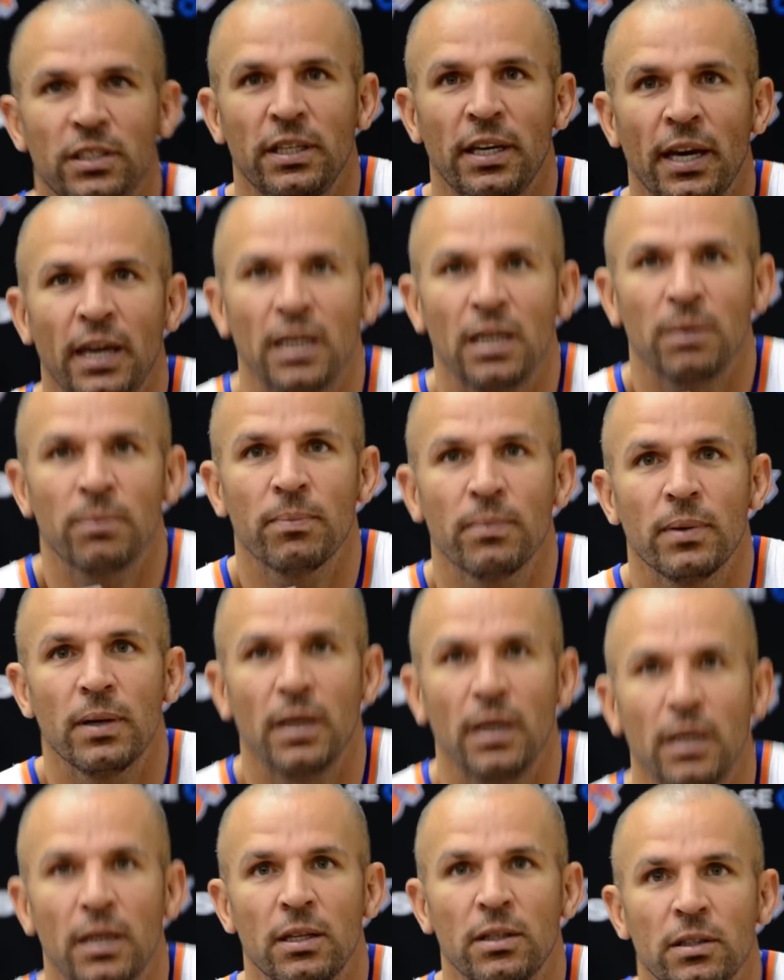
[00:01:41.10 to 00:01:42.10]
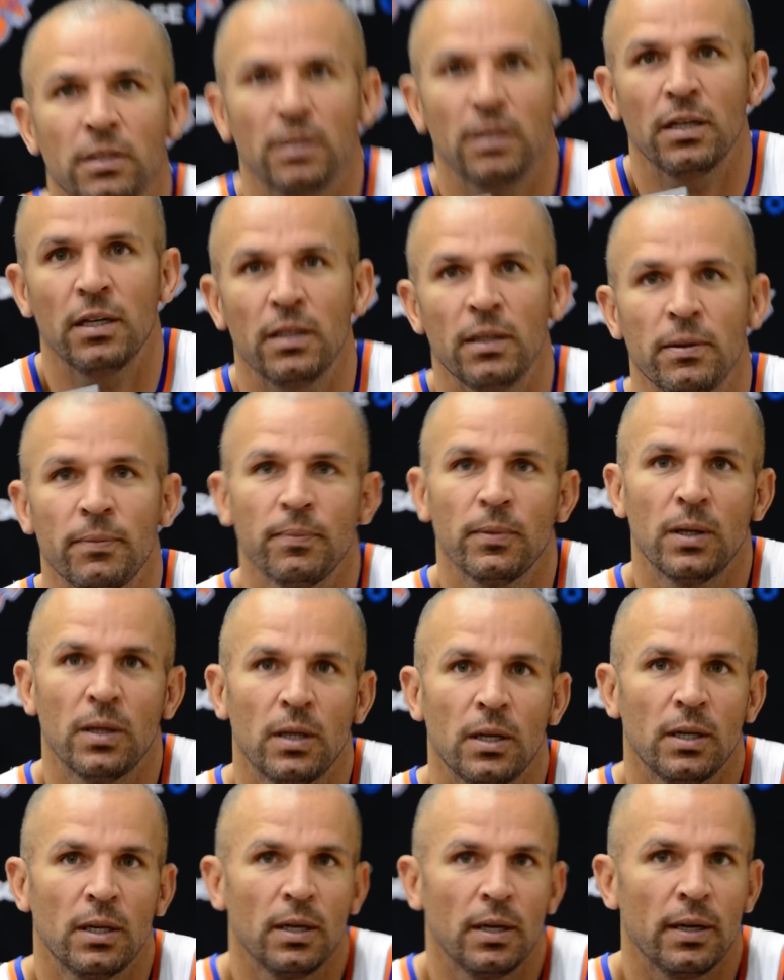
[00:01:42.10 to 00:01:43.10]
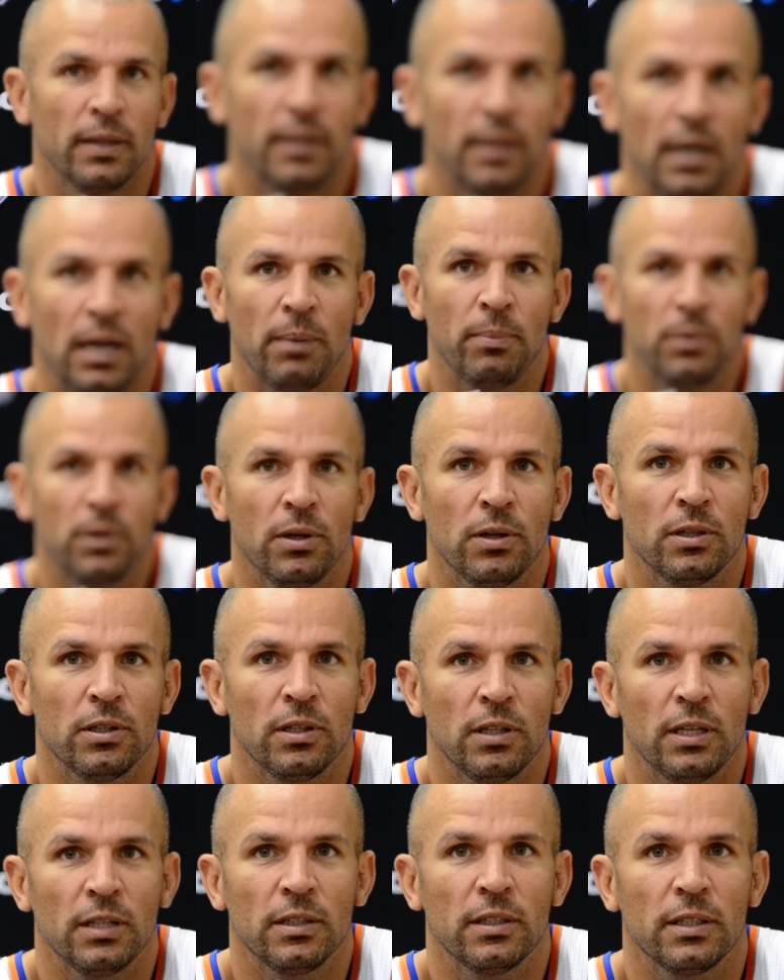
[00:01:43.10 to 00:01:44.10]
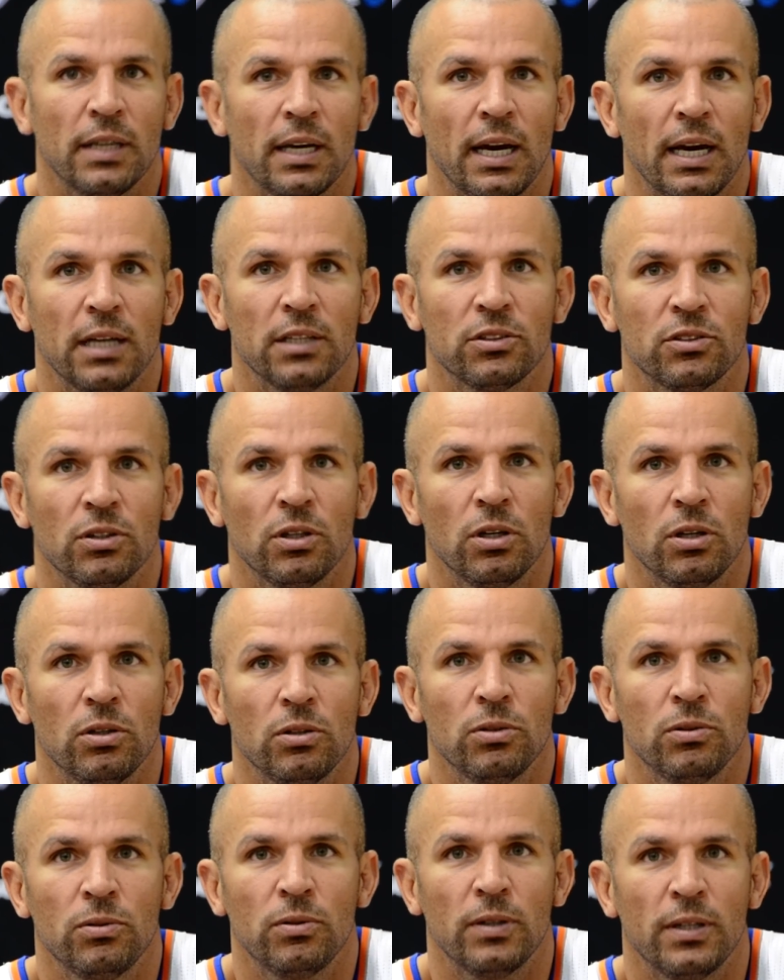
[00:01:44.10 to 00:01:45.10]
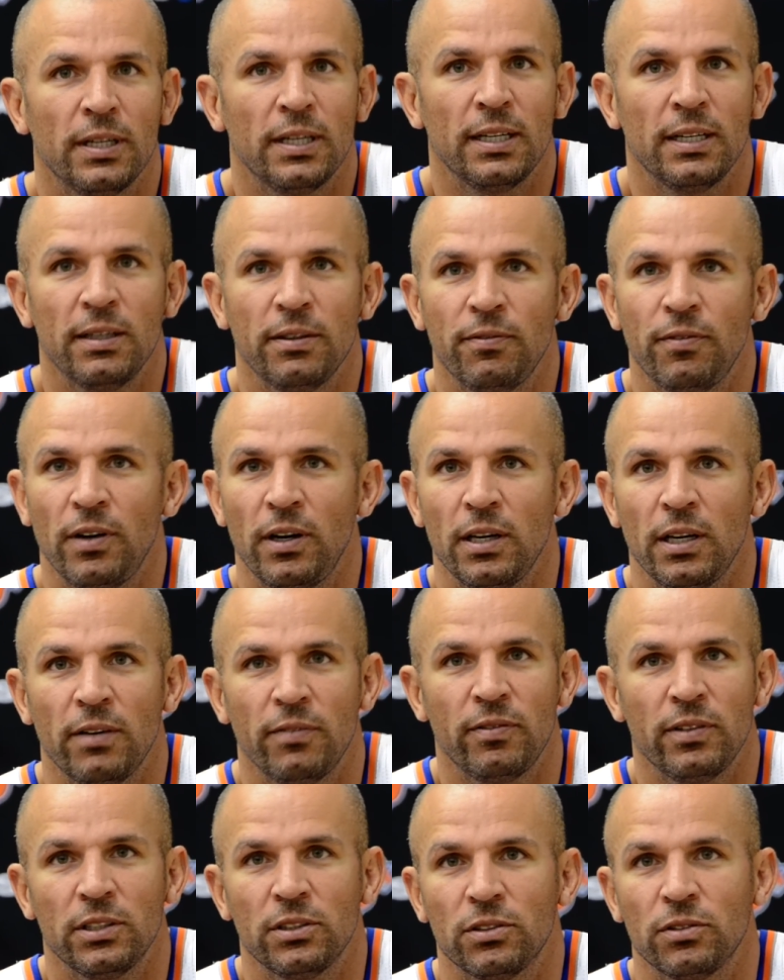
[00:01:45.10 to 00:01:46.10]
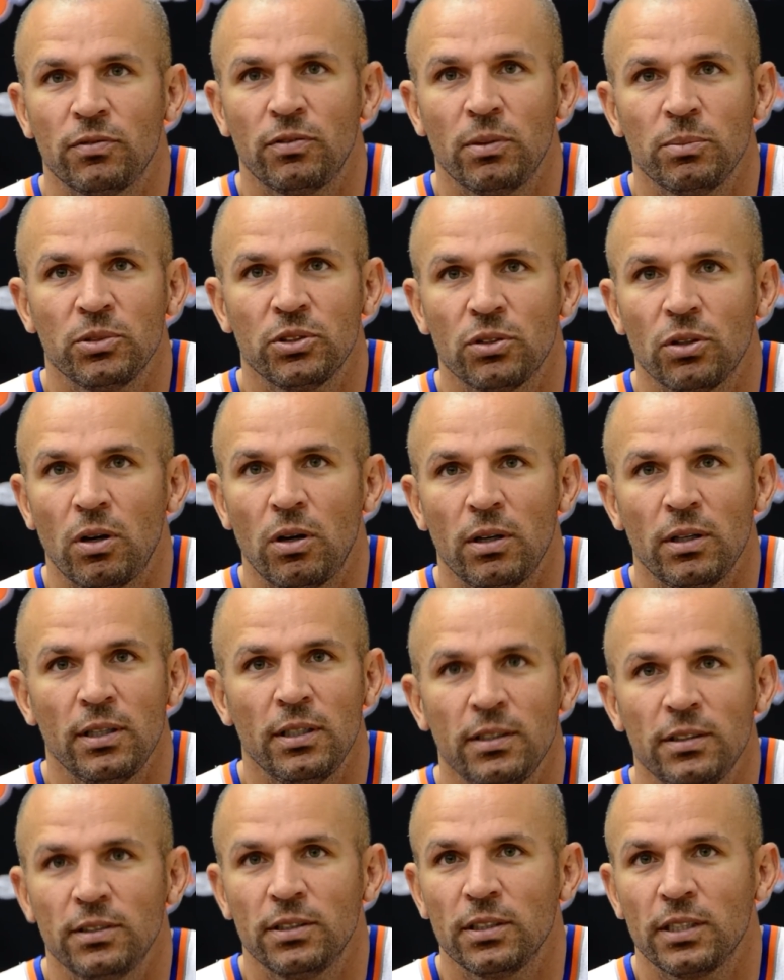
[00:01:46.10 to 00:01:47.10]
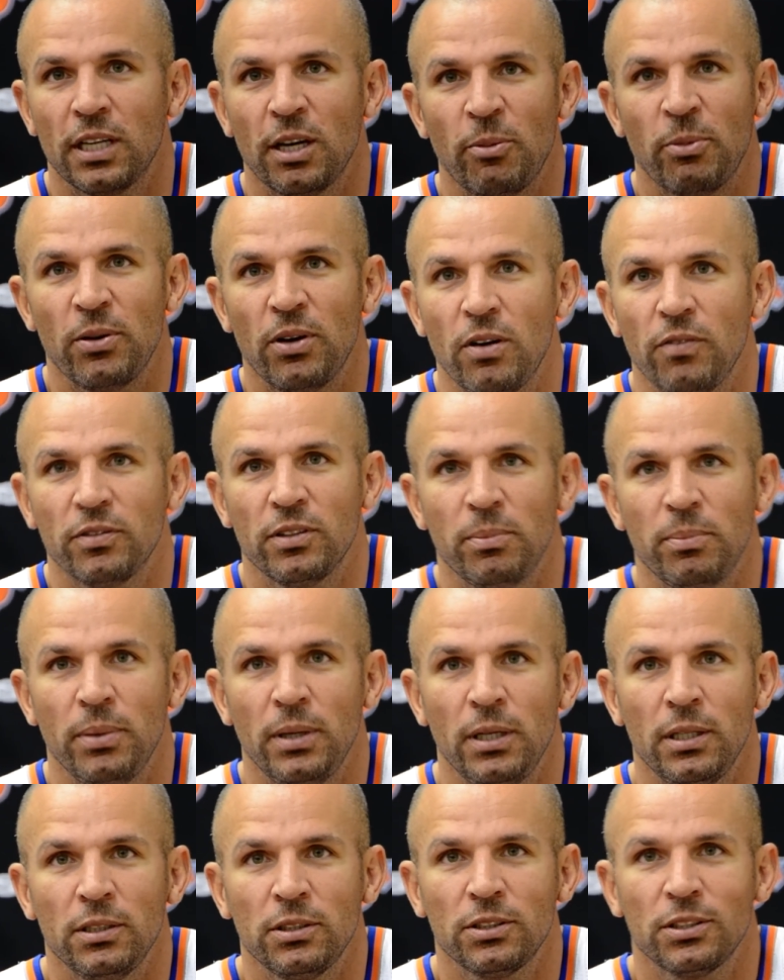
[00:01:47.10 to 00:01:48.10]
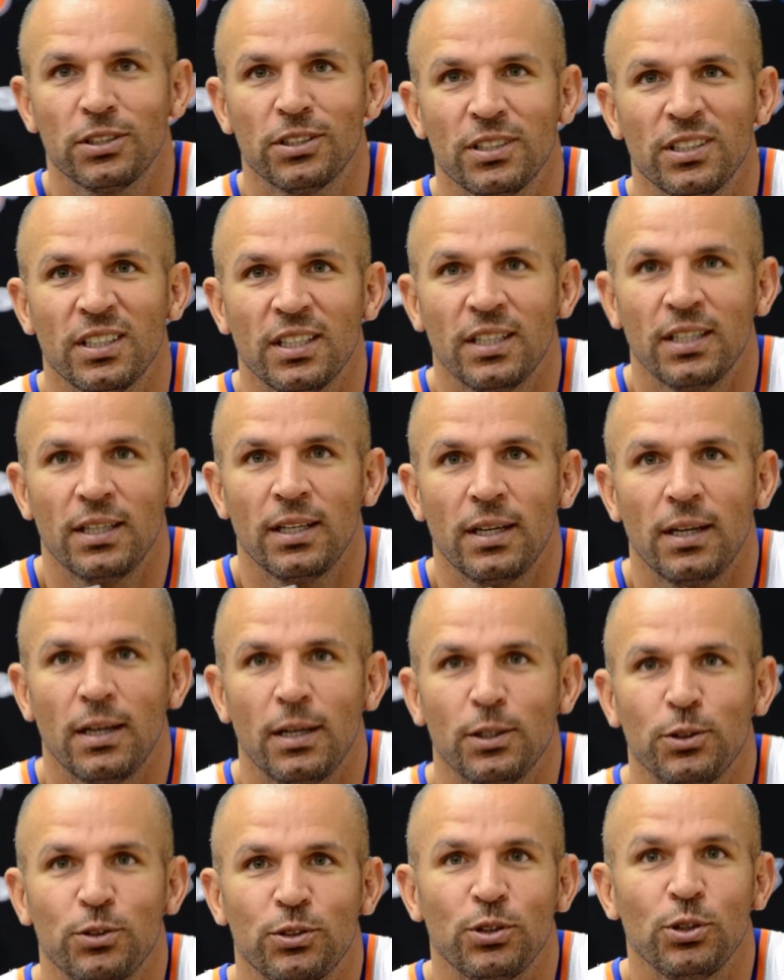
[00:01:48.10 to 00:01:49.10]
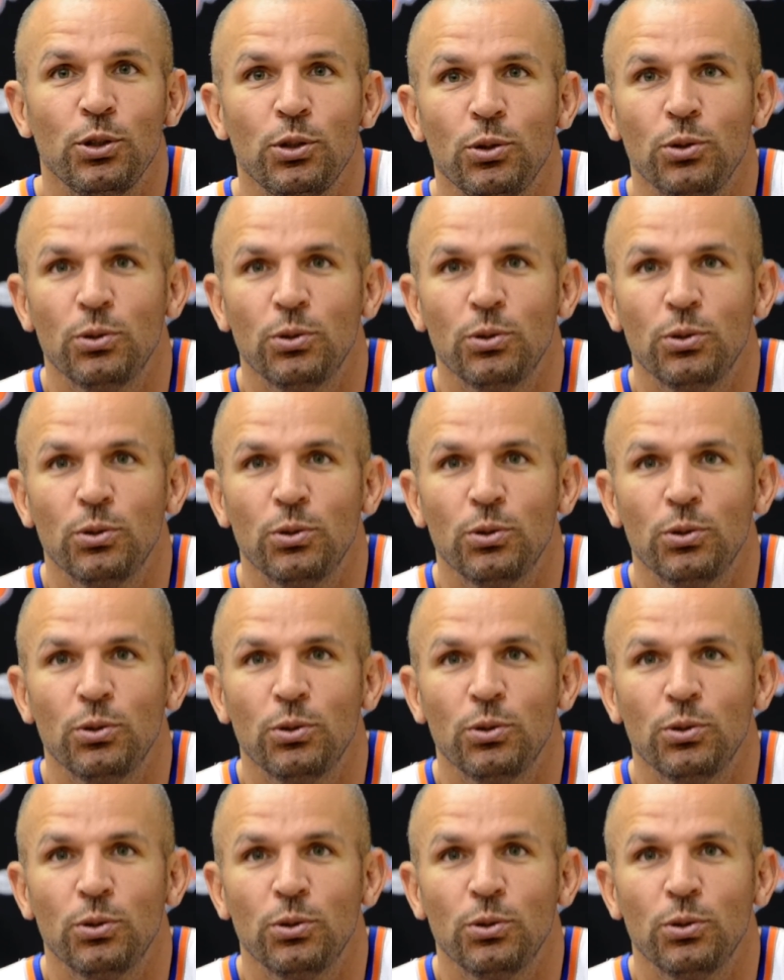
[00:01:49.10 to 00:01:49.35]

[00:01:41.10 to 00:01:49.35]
game. And I'm here to let the guys know if it's from starting to coming off the bench to,